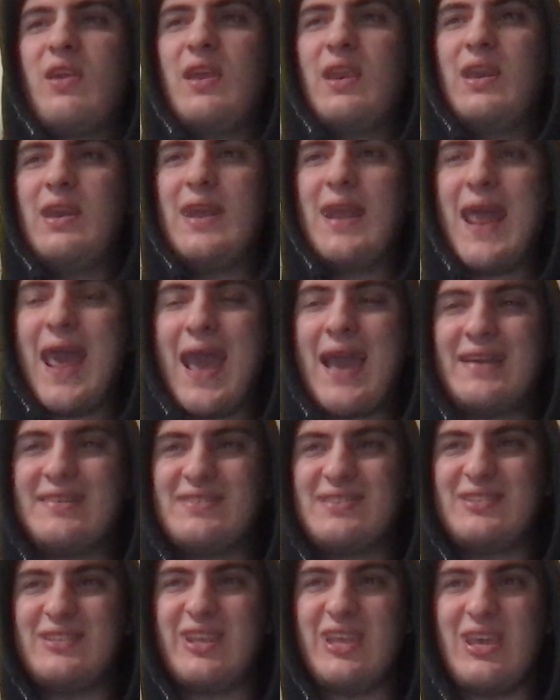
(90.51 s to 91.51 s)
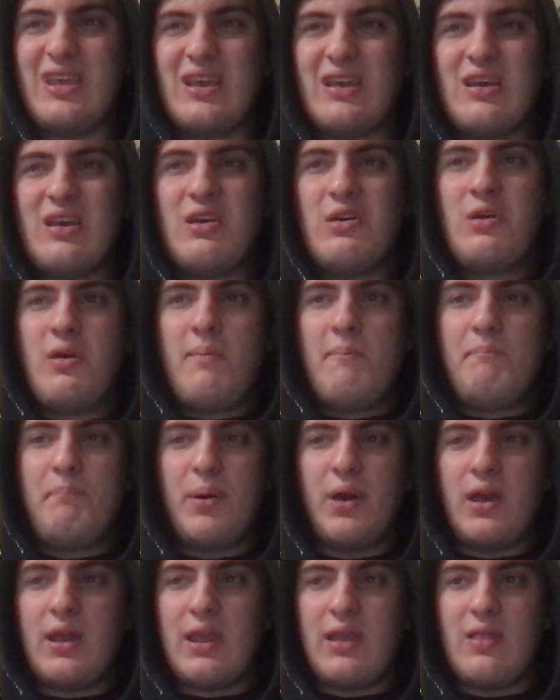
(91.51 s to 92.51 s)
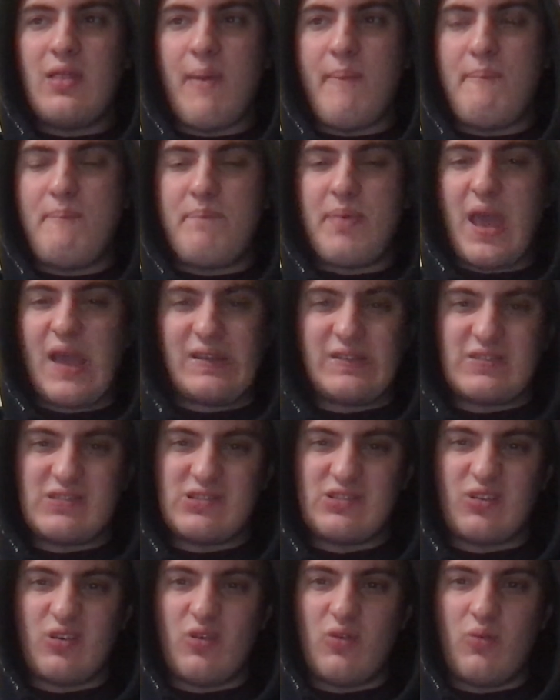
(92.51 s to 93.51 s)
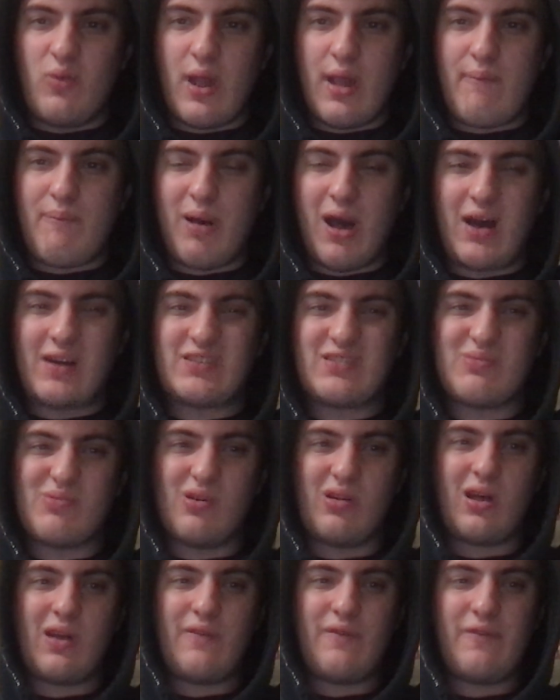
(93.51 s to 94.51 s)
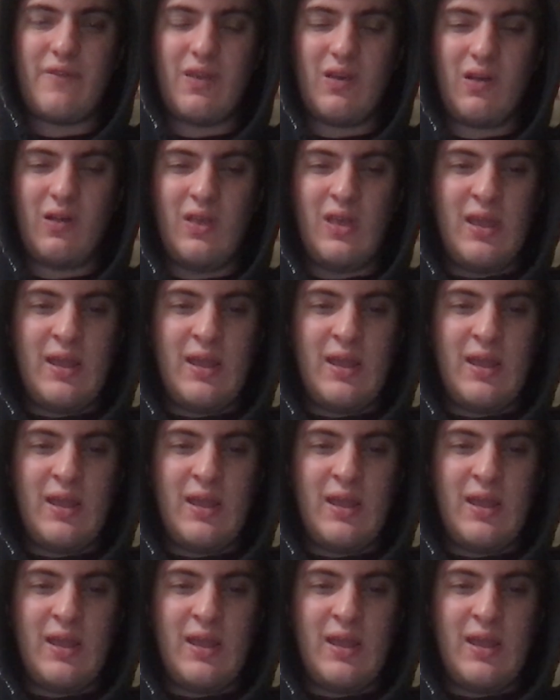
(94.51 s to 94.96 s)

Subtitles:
nasty, but in the best way possible. I feel